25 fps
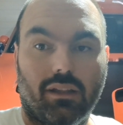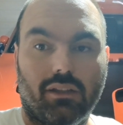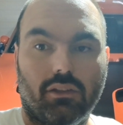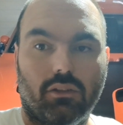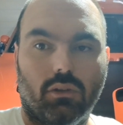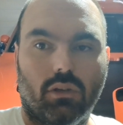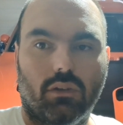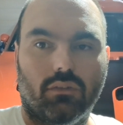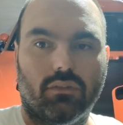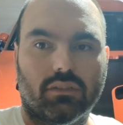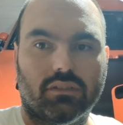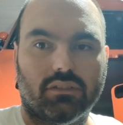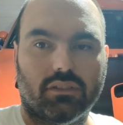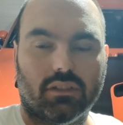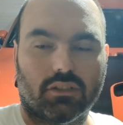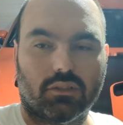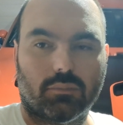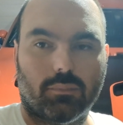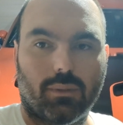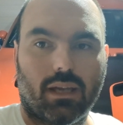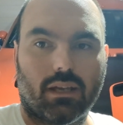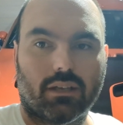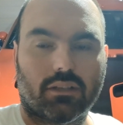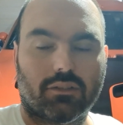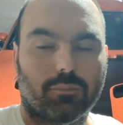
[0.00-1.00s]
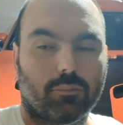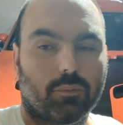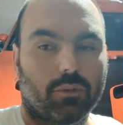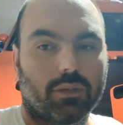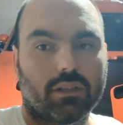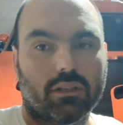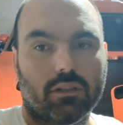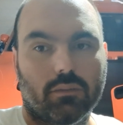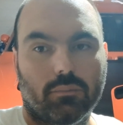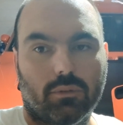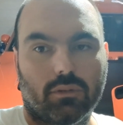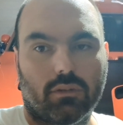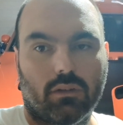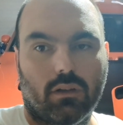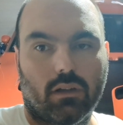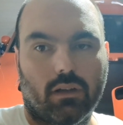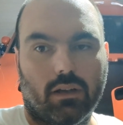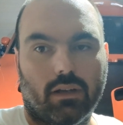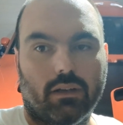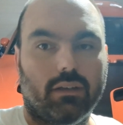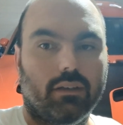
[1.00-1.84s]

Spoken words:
I do have a 6-pack spring to put on.